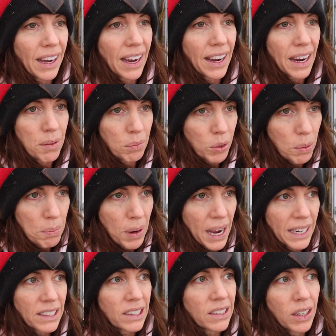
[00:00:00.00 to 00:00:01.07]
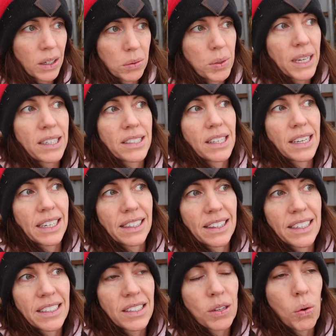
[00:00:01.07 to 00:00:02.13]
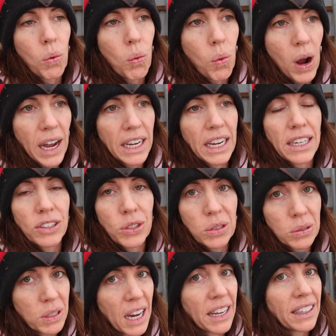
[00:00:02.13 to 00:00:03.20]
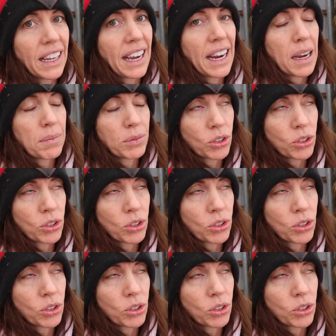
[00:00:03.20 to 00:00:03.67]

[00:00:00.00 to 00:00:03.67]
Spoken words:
I am reminded on weeks like this why I do not lamb,